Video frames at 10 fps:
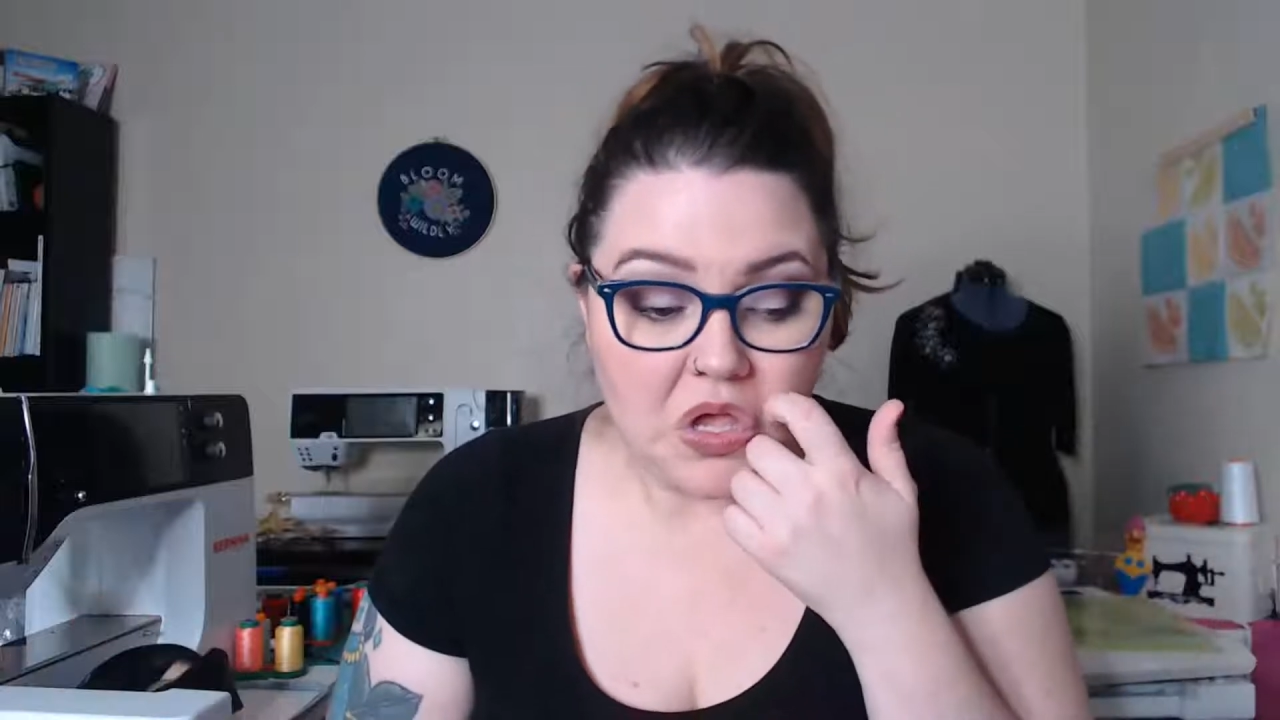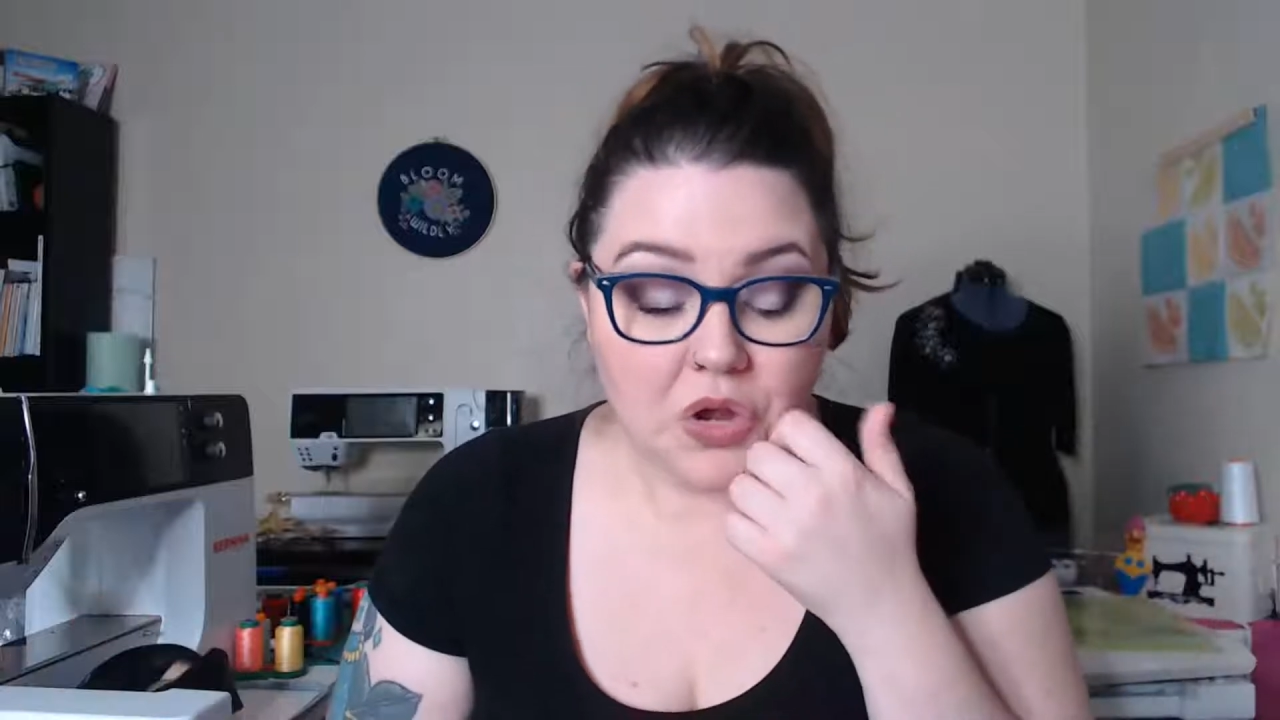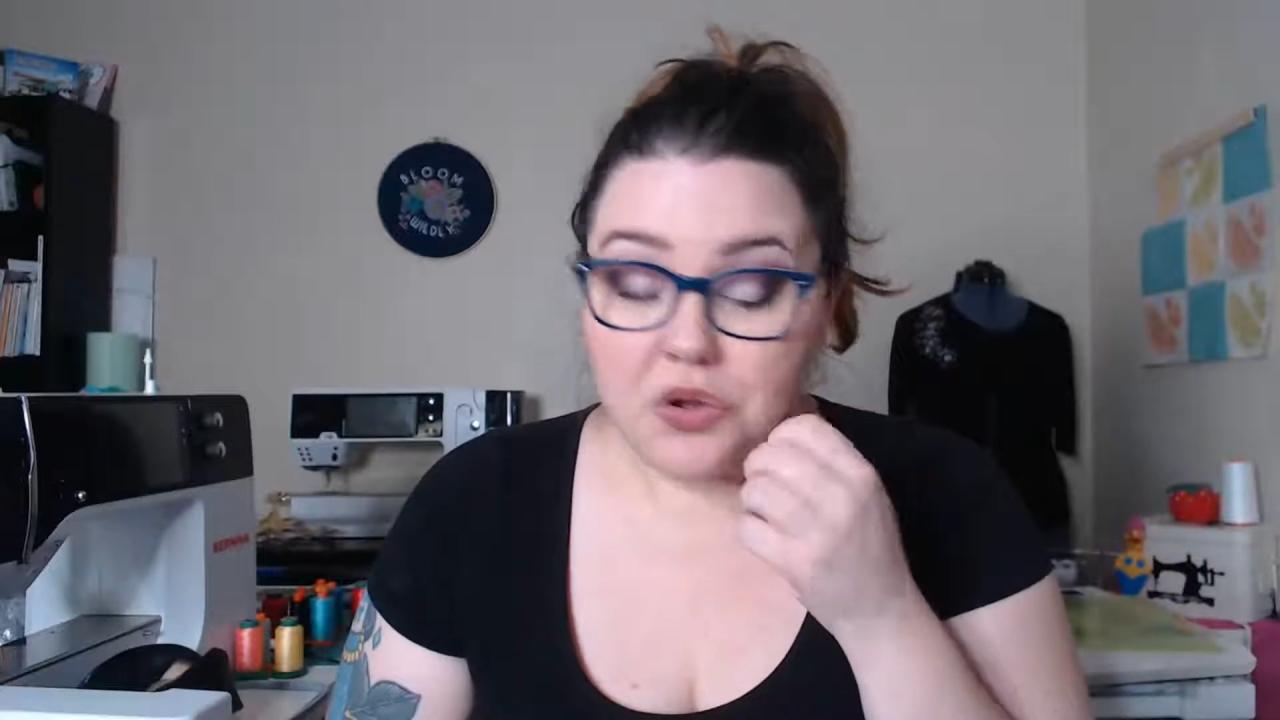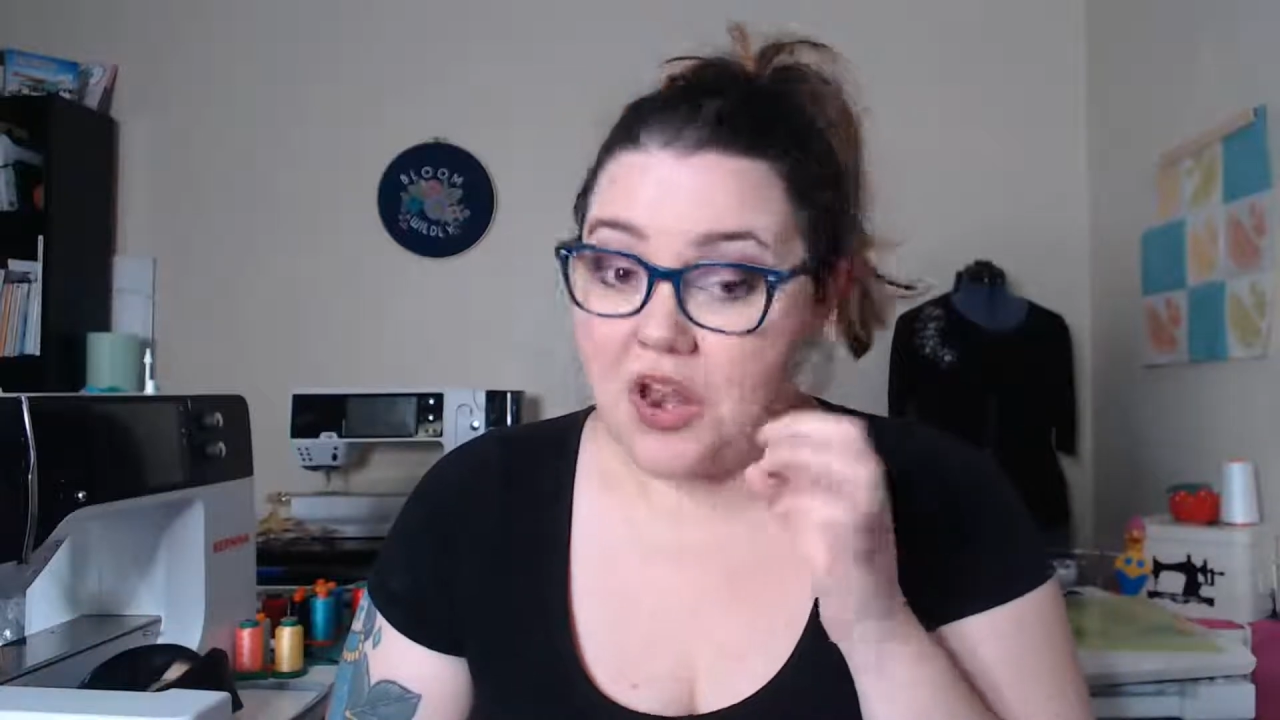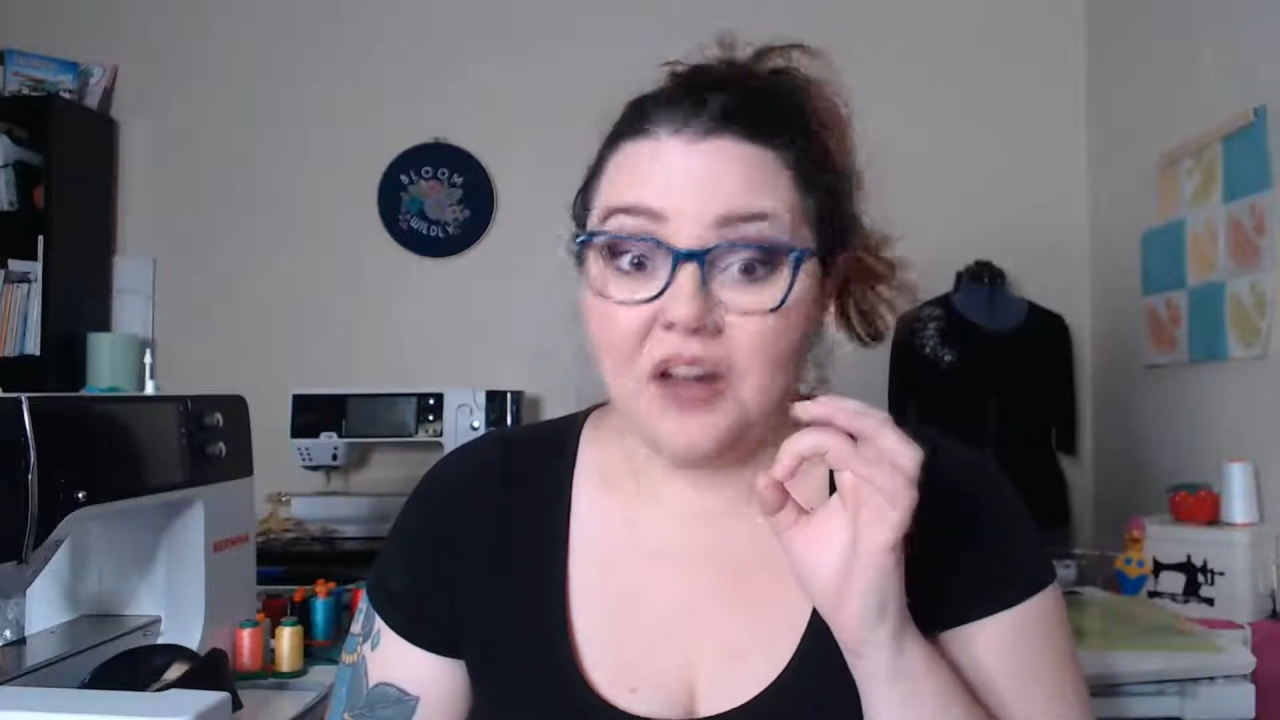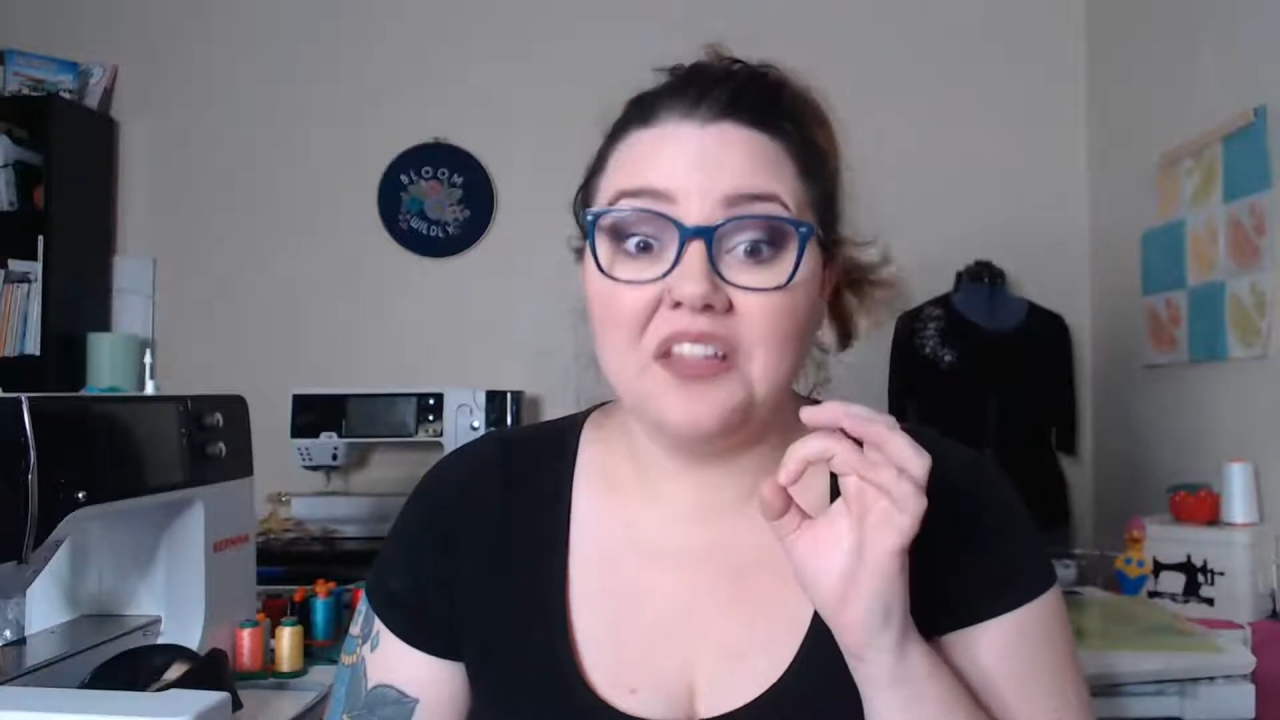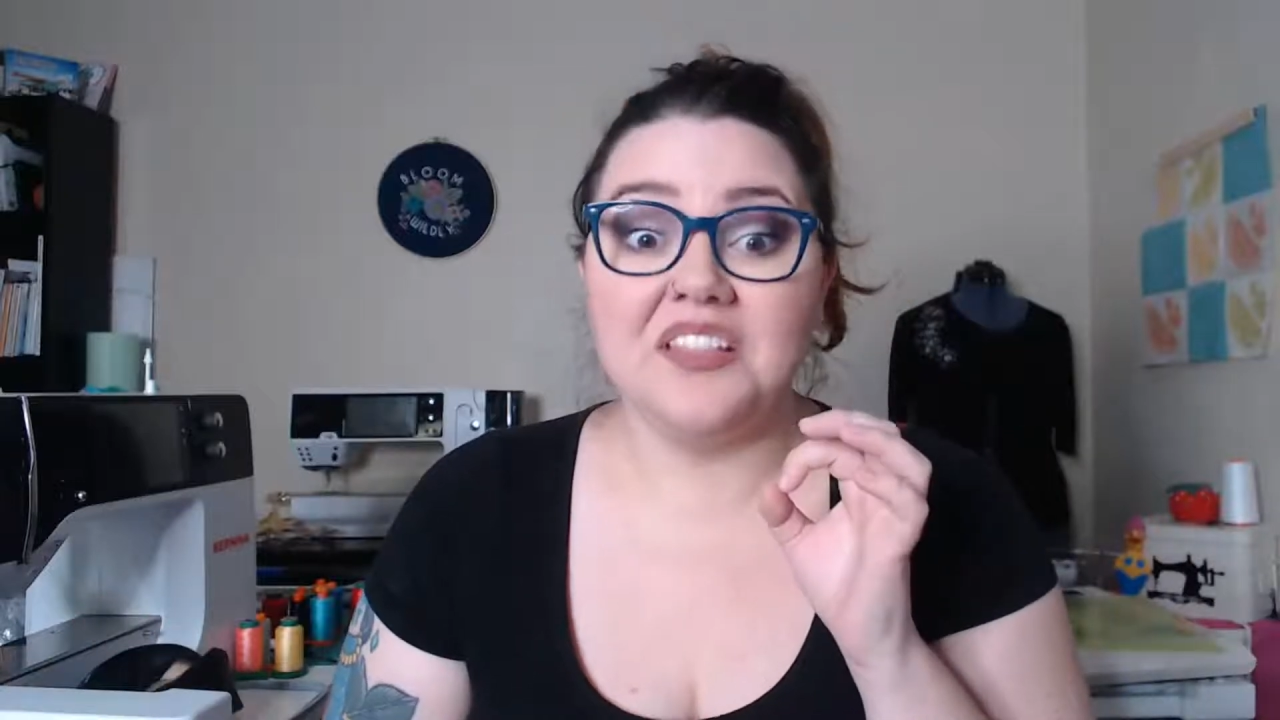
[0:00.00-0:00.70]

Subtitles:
Not on